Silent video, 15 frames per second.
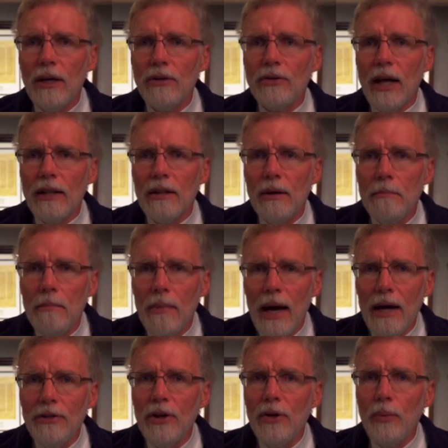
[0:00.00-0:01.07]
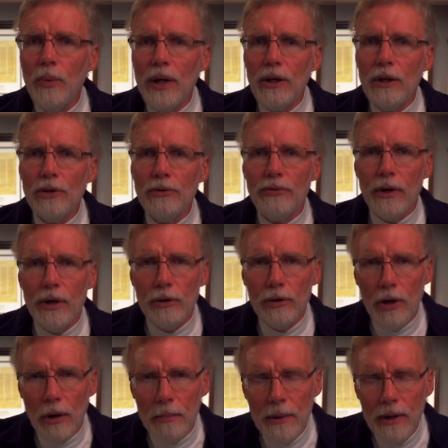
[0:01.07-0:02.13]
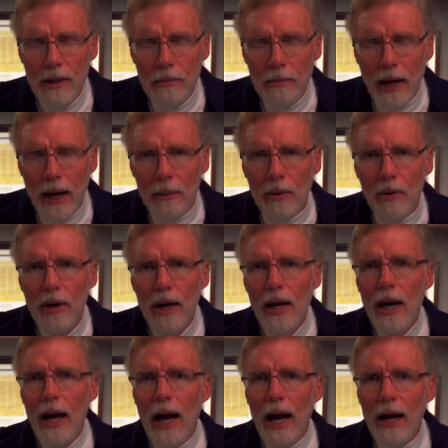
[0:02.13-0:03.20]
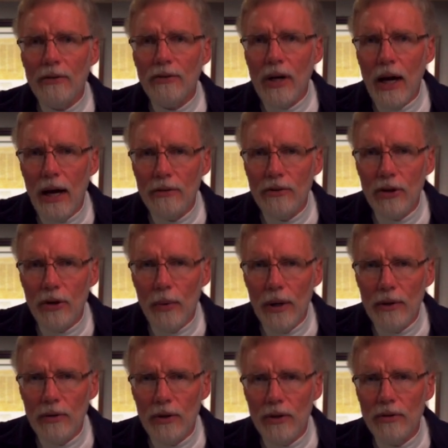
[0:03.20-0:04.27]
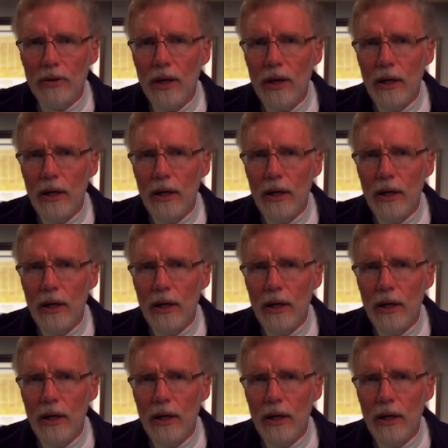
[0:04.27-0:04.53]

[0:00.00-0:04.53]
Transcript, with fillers: is that the method we use for interpreting the Bible has consequences.